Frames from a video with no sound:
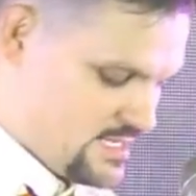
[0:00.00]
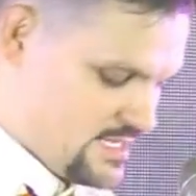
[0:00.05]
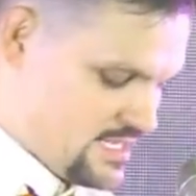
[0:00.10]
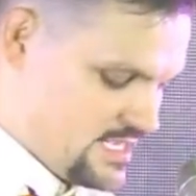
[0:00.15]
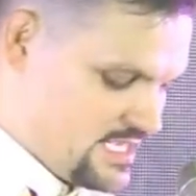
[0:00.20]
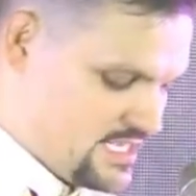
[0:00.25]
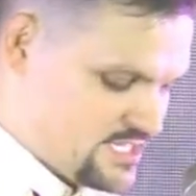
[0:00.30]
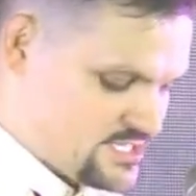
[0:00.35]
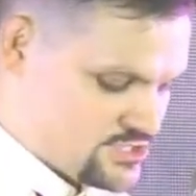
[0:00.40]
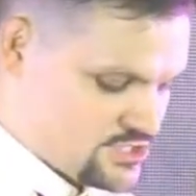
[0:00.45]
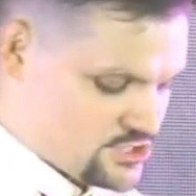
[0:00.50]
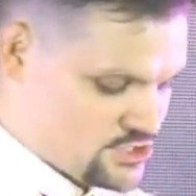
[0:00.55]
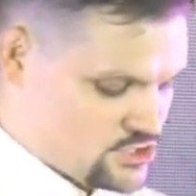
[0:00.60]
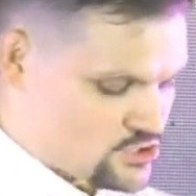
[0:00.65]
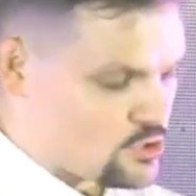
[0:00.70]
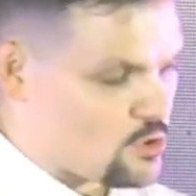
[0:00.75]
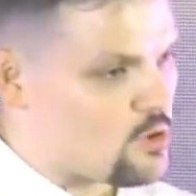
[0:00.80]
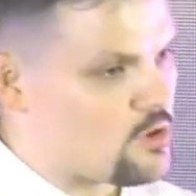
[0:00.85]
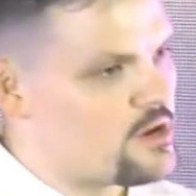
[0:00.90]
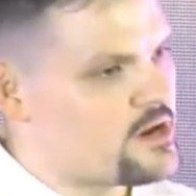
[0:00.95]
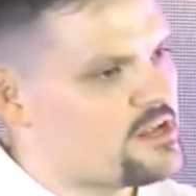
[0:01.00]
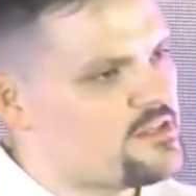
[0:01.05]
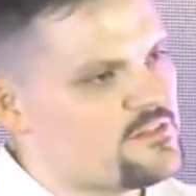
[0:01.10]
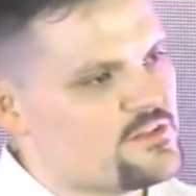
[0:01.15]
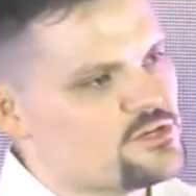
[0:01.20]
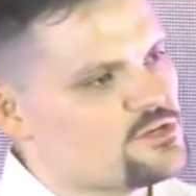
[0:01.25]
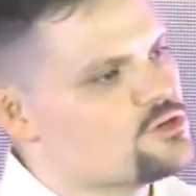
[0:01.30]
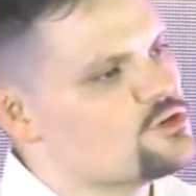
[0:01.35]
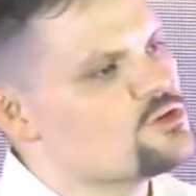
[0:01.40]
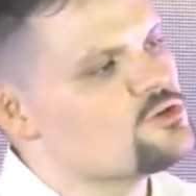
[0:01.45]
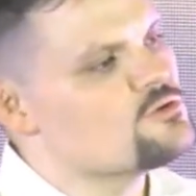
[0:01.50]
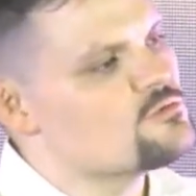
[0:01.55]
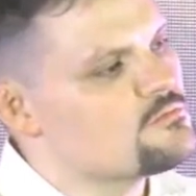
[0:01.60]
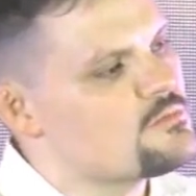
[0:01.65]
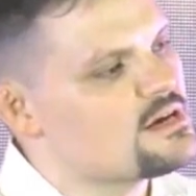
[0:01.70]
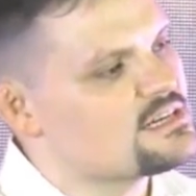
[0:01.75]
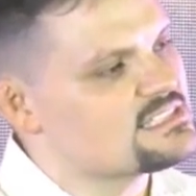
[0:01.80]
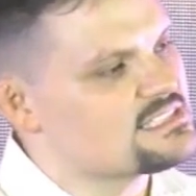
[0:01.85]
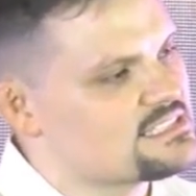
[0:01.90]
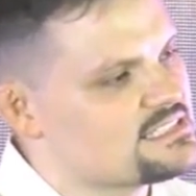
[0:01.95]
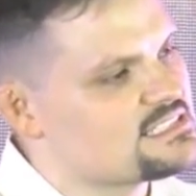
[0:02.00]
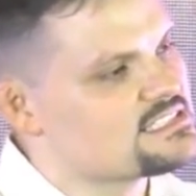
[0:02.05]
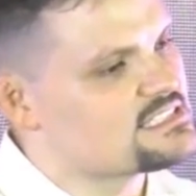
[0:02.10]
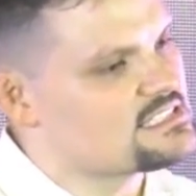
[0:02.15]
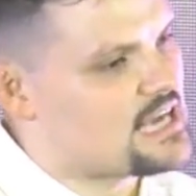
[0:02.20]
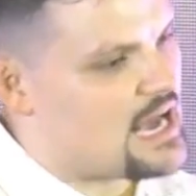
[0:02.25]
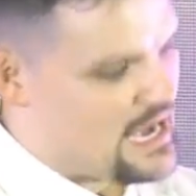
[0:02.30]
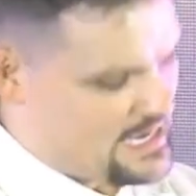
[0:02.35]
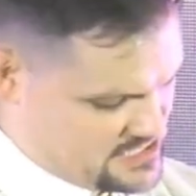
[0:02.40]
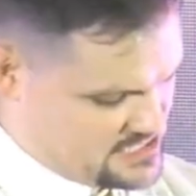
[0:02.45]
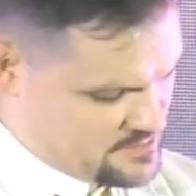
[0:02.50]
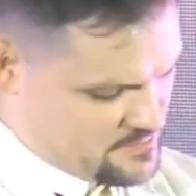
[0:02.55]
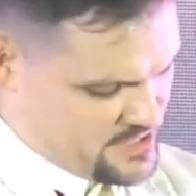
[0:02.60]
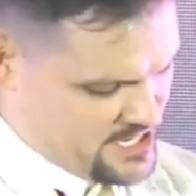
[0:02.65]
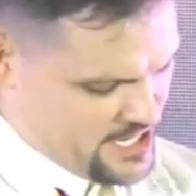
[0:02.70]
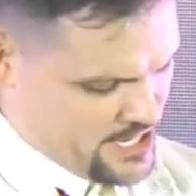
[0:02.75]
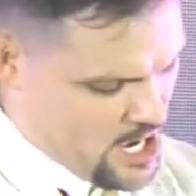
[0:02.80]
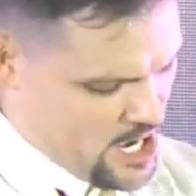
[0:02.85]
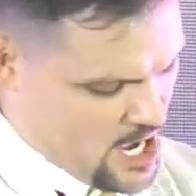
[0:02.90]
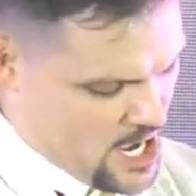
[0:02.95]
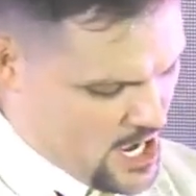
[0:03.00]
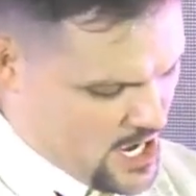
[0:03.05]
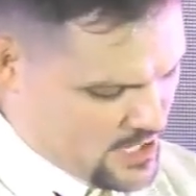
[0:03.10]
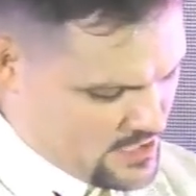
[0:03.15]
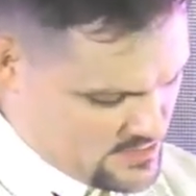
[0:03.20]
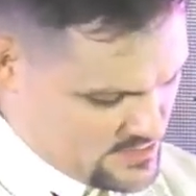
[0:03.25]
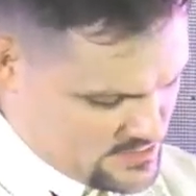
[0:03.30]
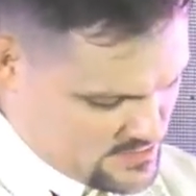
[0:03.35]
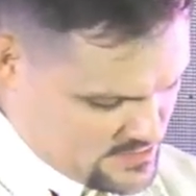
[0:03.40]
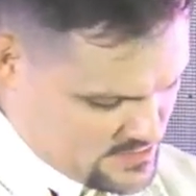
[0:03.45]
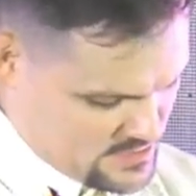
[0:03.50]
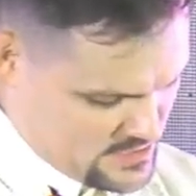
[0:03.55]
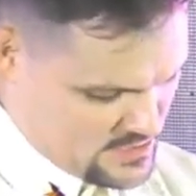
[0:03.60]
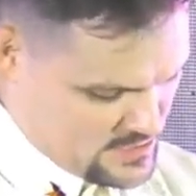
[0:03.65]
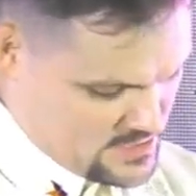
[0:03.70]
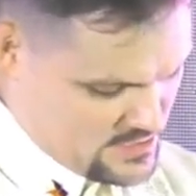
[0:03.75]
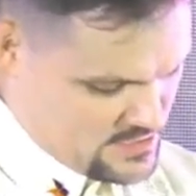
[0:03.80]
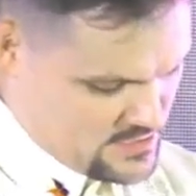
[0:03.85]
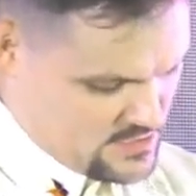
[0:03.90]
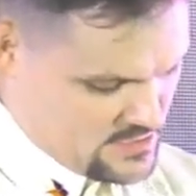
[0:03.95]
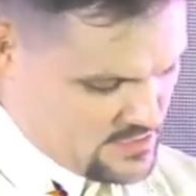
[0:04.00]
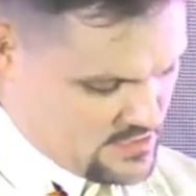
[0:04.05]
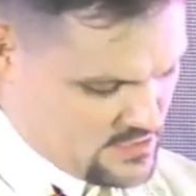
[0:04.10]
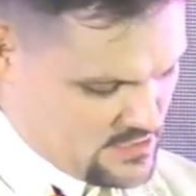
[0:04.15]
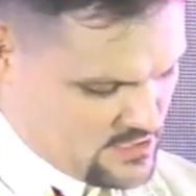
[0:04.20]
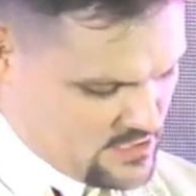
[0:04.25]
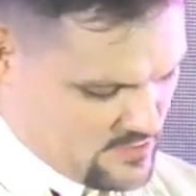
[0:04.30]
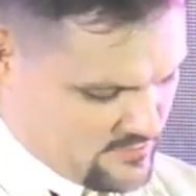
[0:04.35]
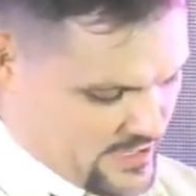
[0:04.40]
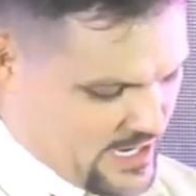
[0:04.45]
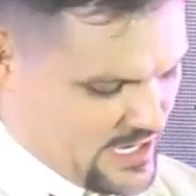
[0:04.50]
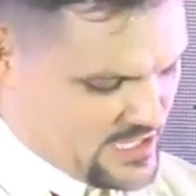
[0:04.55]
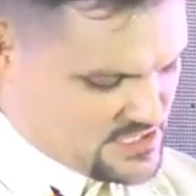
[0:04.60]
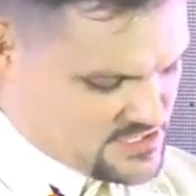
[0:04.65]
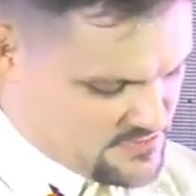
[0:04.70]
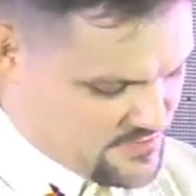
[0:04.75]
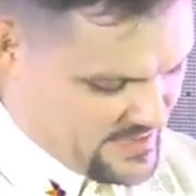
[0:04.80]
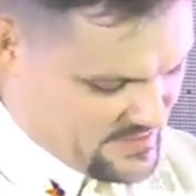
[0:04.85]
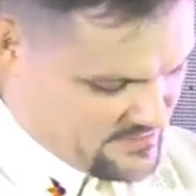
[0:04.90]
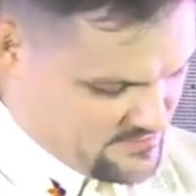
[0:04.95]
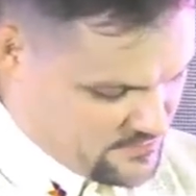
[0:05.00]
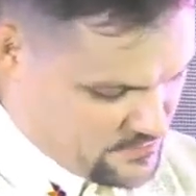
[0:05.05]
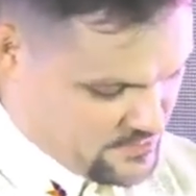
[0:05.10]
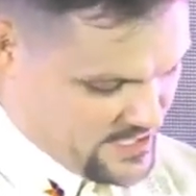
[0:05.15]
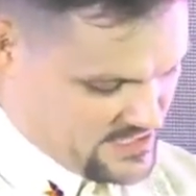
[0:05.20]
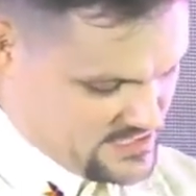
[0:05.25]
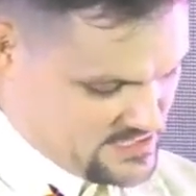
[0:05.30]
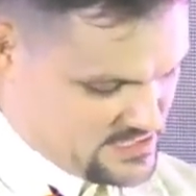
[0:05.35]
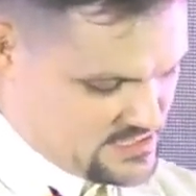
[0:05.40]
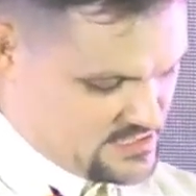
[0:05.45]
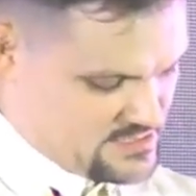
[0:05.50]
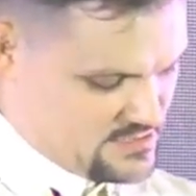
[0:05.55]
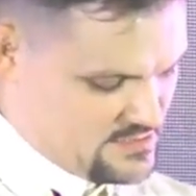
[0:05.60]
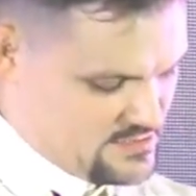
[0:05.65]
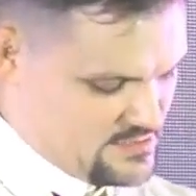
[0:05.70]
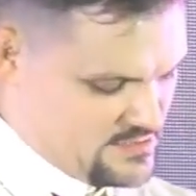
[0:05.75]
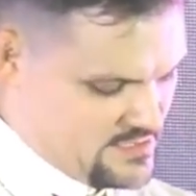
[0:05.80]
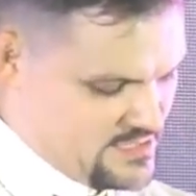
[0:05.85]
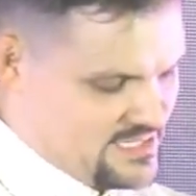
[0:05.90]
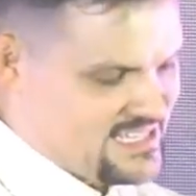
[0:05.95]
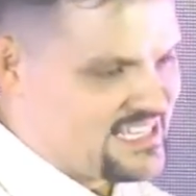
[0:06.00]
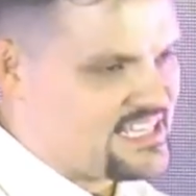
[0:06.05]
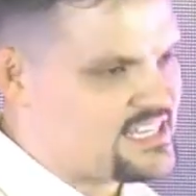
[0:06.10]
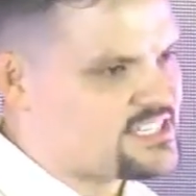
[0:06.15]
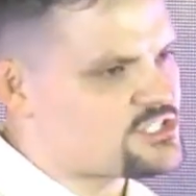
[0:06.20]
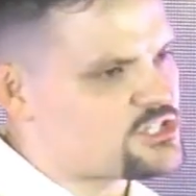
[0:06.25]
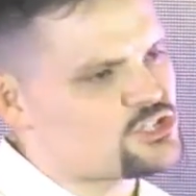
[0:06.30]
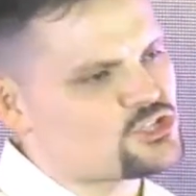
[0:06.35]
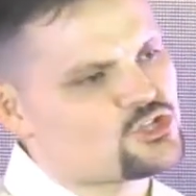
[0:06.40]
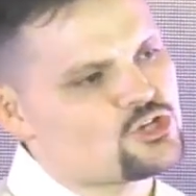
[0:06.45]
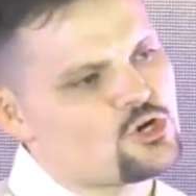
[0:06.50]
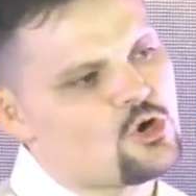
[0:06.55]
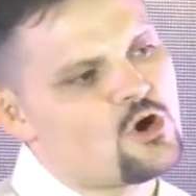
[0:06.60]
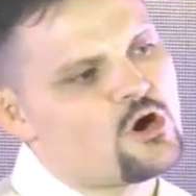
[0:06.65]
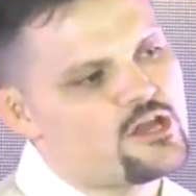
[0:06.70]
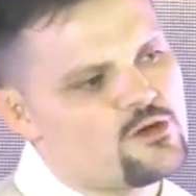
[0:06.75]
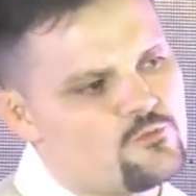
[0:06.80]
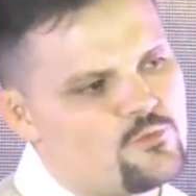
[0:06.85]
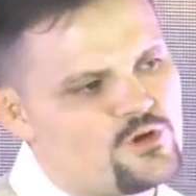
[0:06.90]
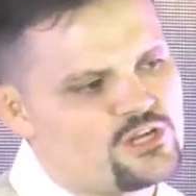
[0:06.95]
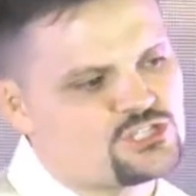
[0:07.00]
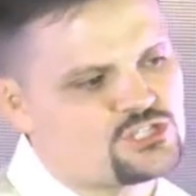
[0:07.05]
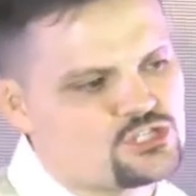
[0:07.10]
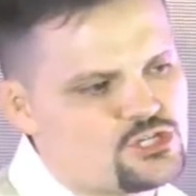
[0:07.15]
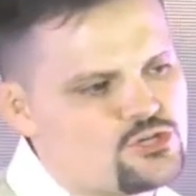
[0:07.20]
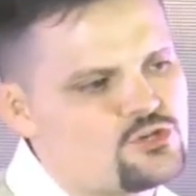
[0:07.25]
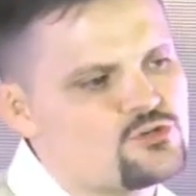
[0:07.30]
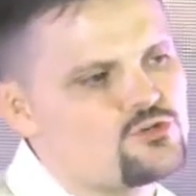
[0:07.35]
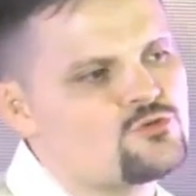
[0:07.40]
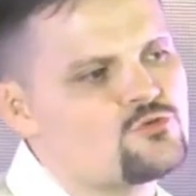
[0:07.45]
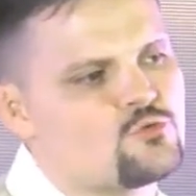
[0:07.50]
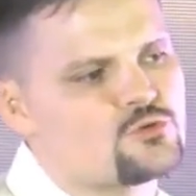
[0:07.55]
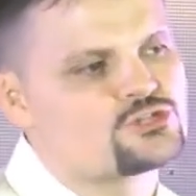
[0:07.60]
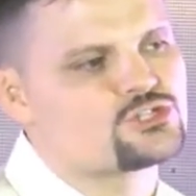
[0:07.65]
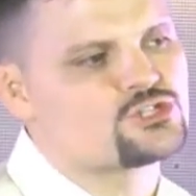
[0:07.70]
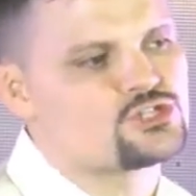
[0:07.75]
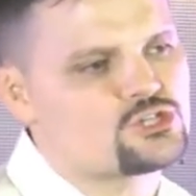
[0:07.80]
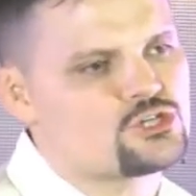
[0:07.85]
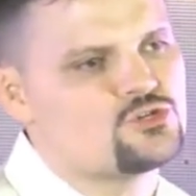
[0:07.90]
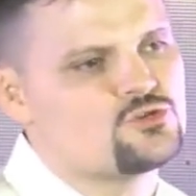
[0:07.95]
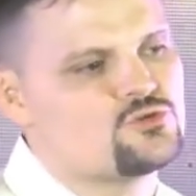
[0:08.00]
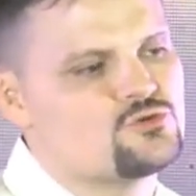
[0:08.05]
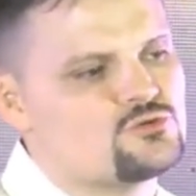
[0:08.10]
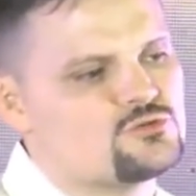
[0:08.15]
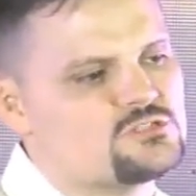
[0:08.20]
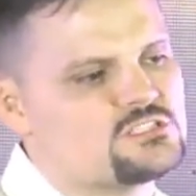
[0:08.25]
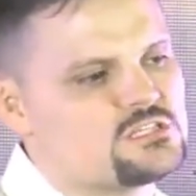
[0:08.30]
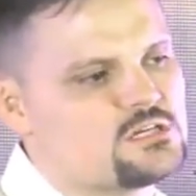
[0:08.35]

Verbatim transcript: It is a story that you must decide to be in awe of God's faithfulness. It is the story in which you will choose to